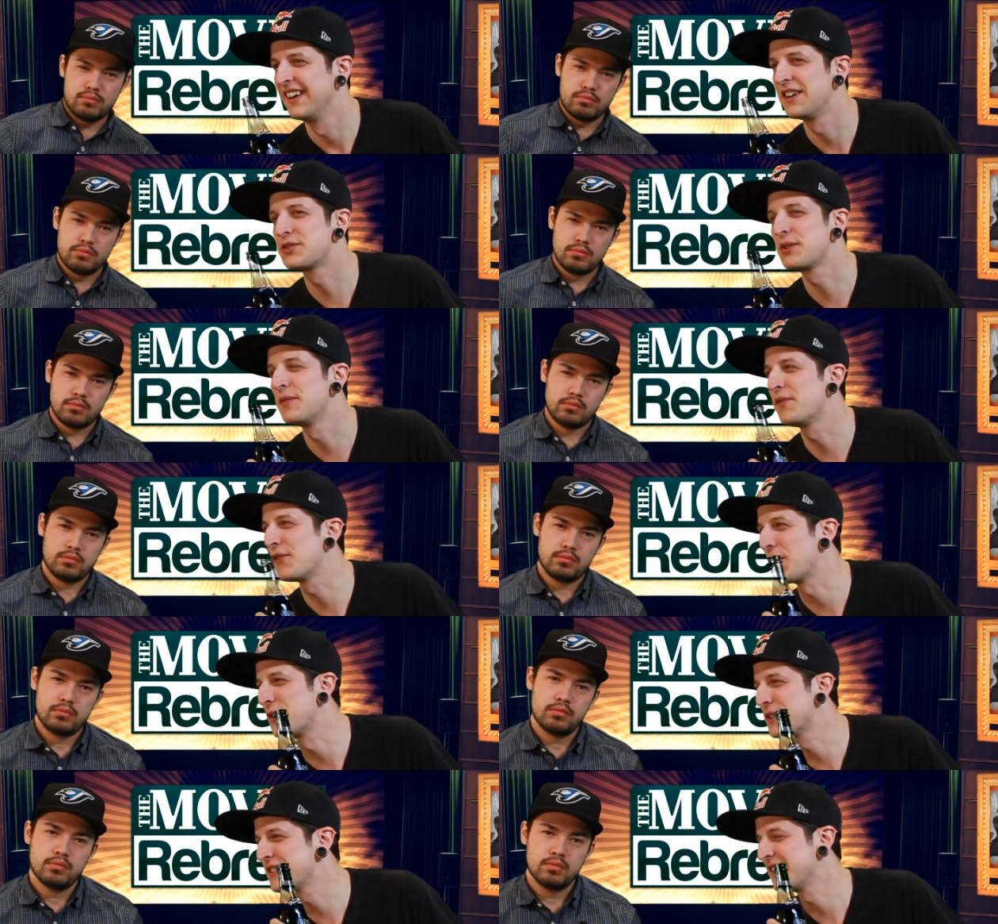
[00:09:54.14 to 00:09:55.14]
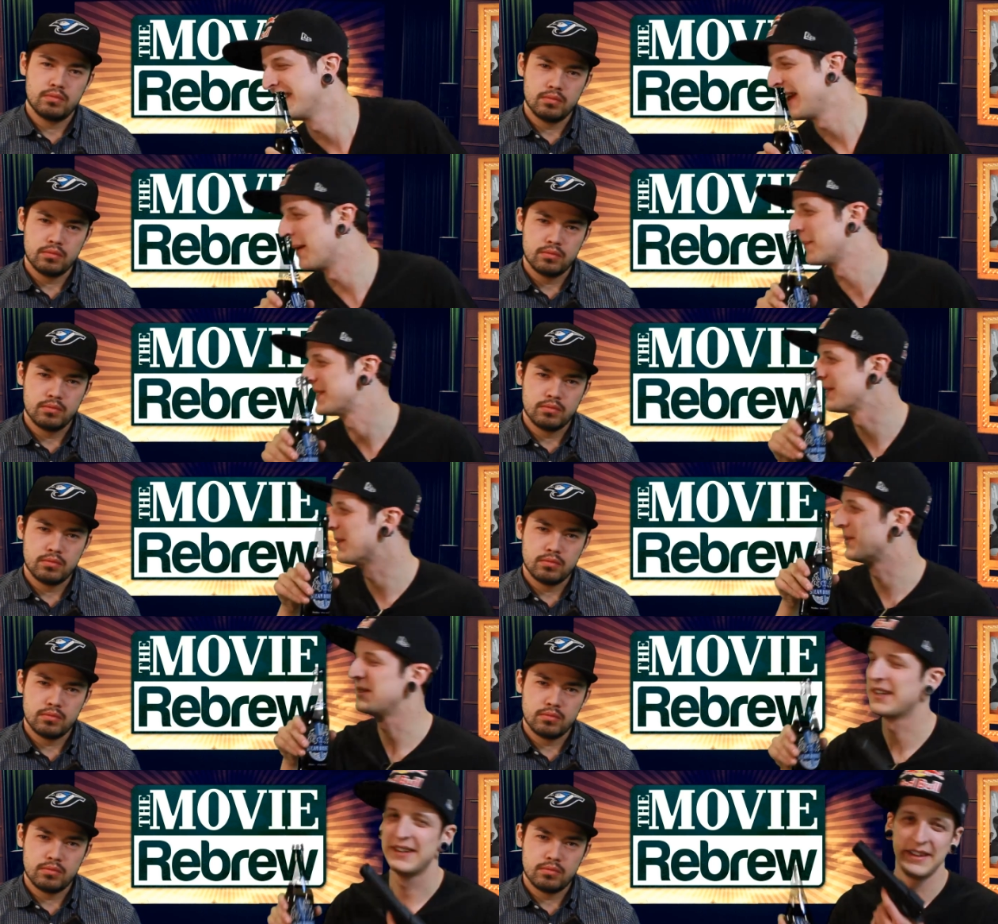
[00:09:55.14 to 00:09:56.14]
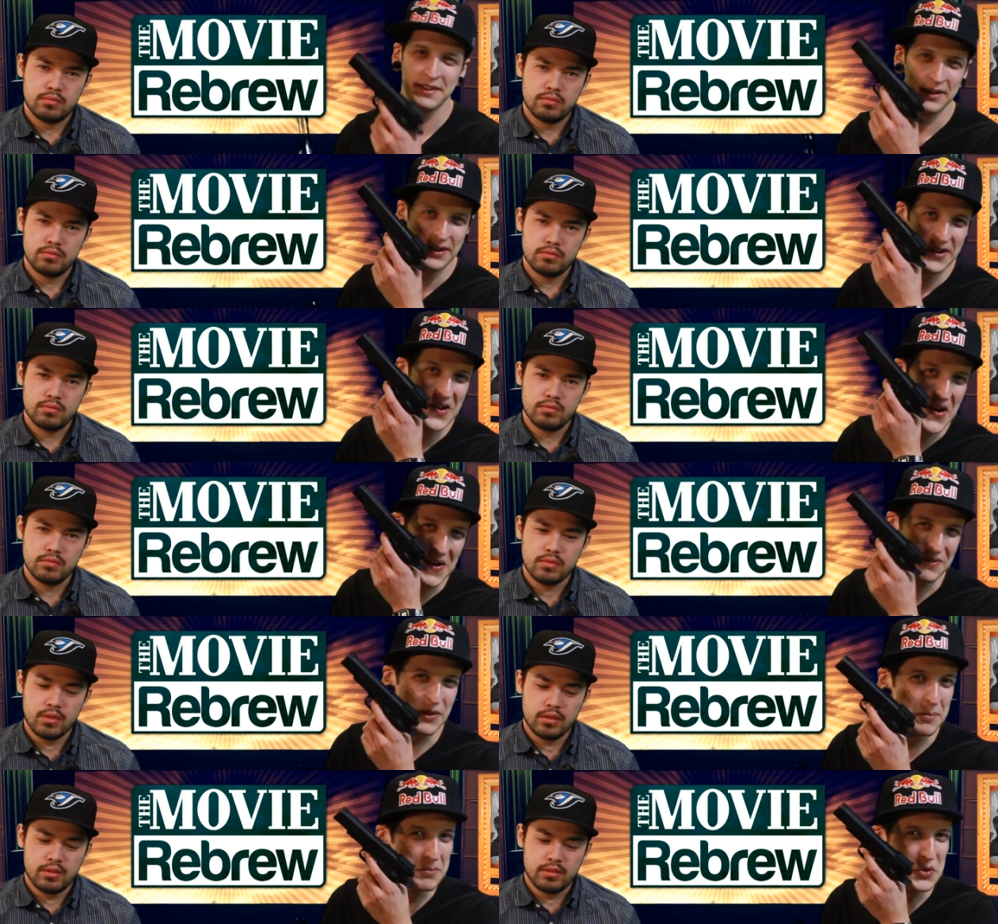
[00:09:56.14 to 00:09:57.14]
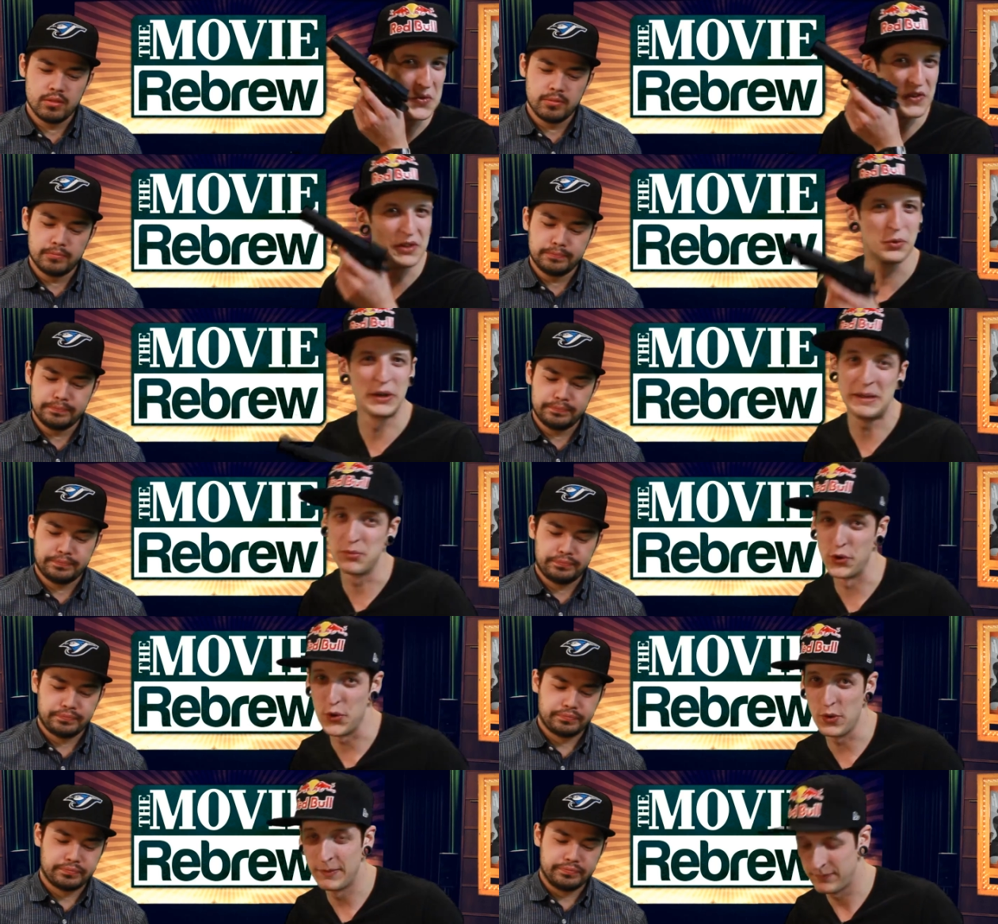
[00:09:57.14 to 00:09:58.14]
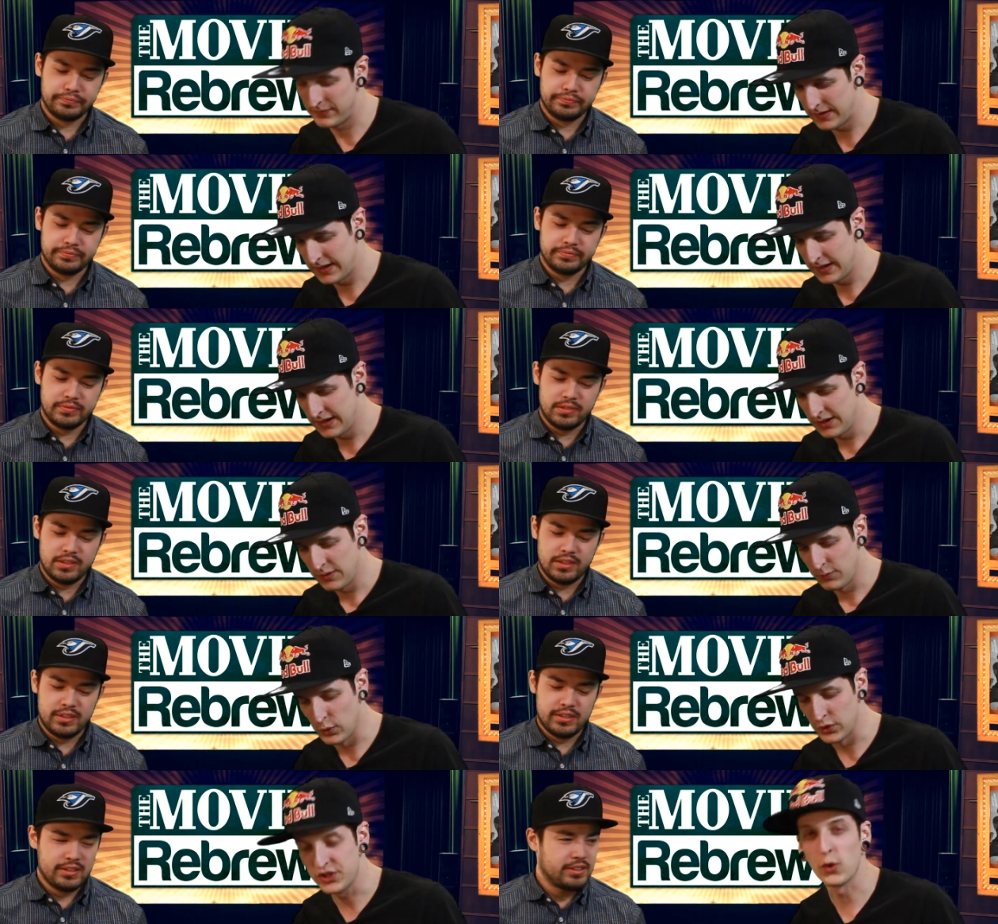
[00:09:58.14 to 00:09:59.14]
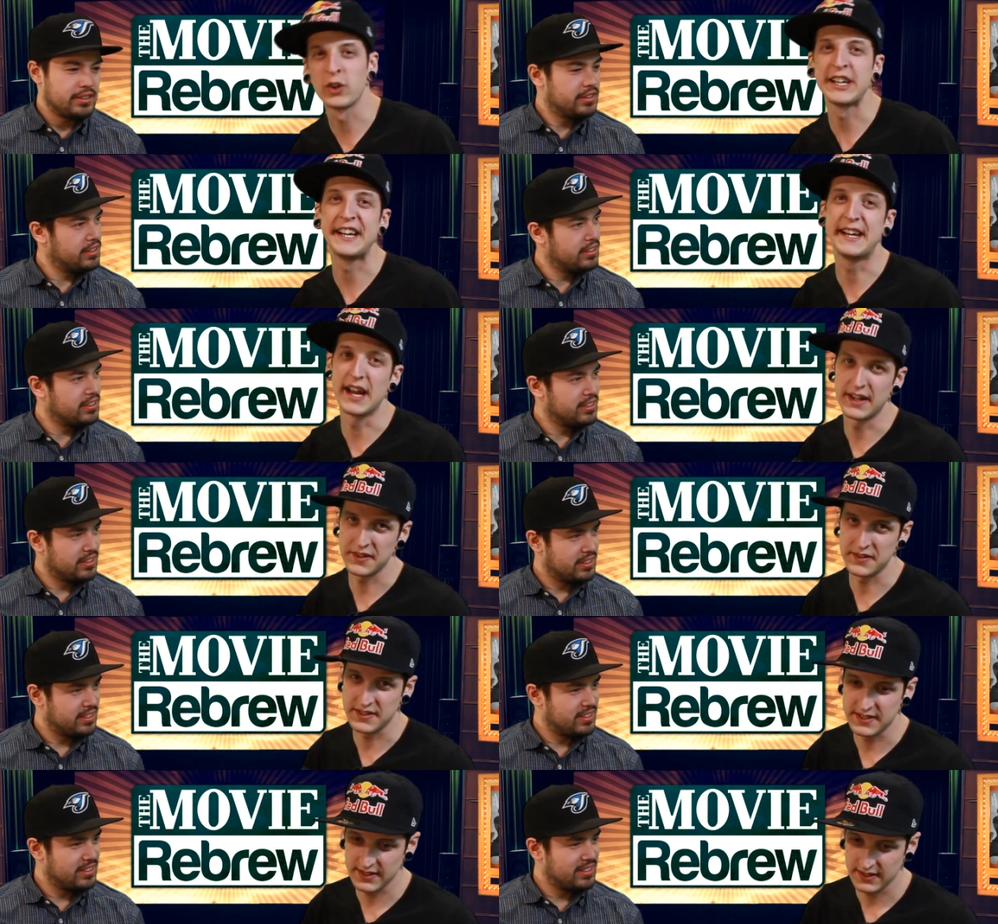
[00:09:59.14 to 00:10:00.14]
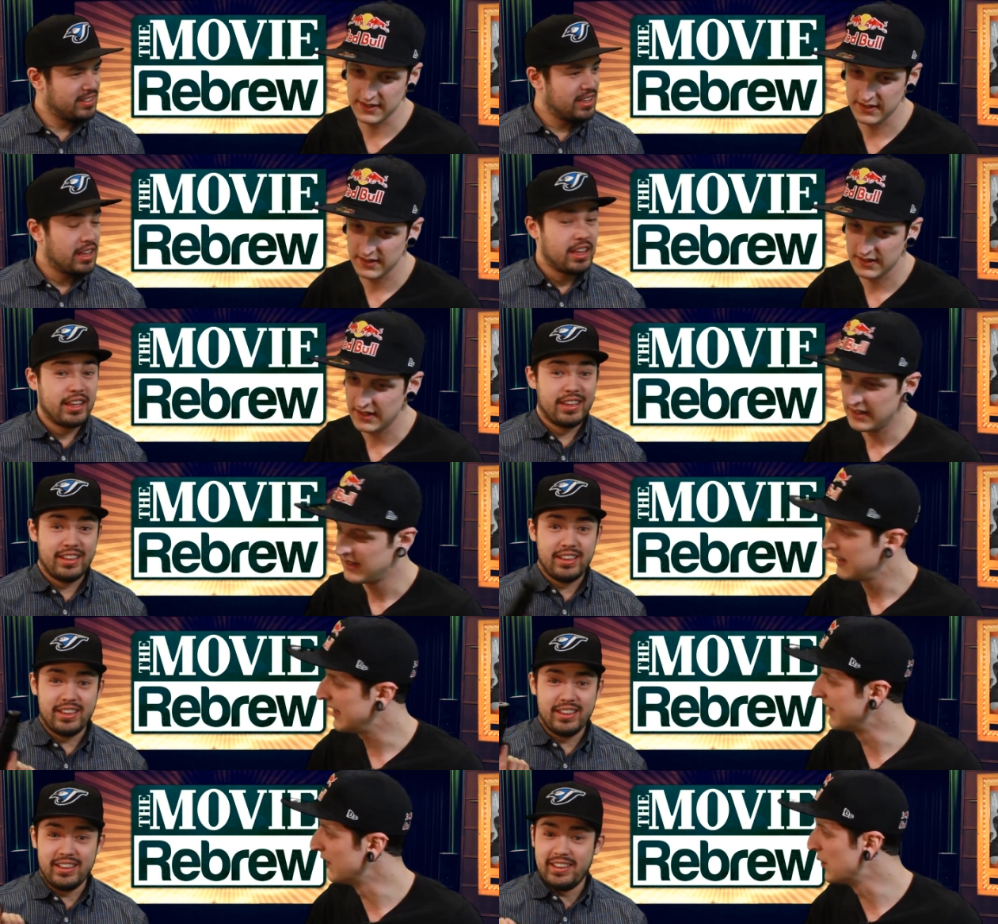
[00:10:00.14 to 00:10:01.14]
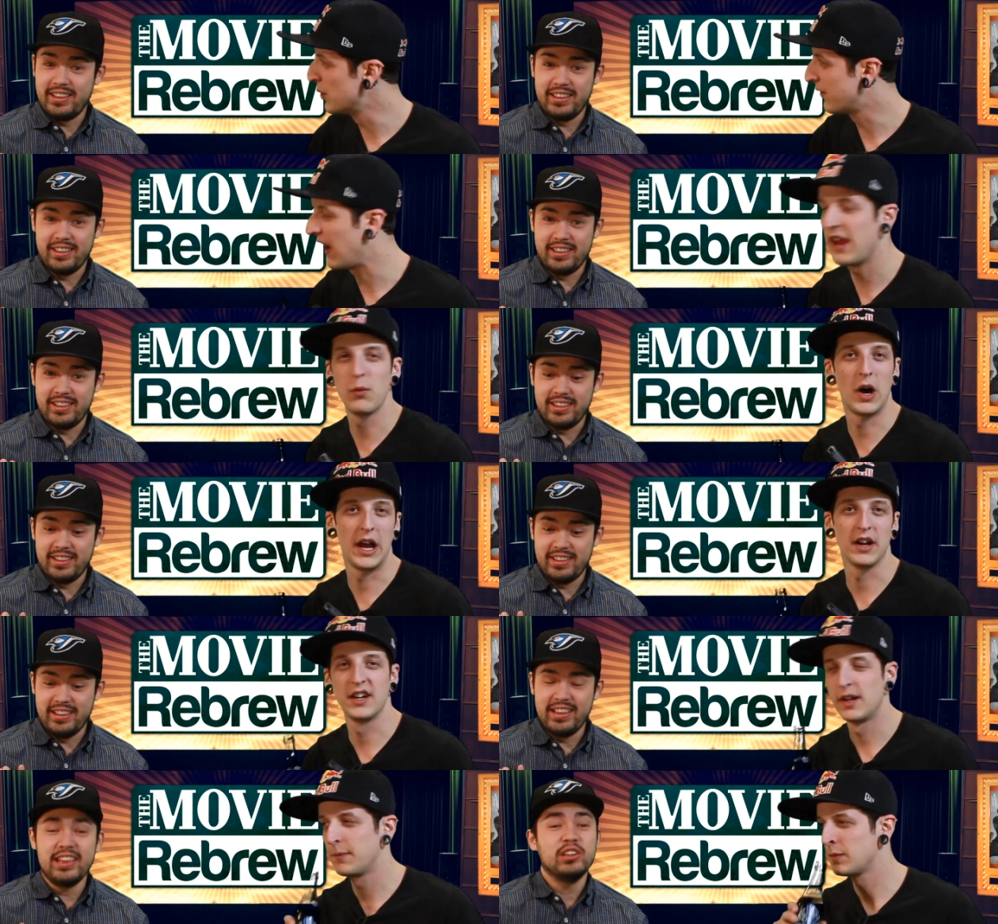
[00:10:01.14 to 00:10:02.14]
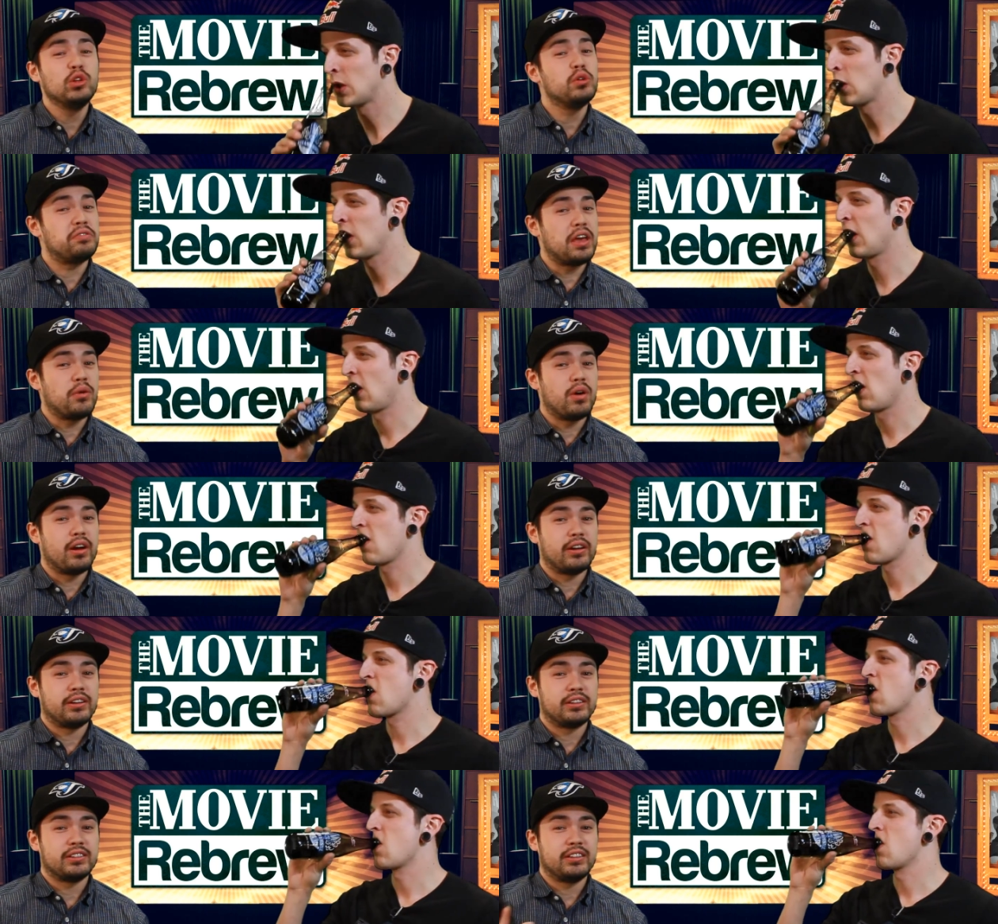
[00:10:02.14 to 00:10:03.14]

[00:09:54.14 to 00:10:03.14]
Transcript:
Speaker 1: 101st episode of the movie Rebrew. We're adorning guns in lieu of Haywire. In lieu of Haywire.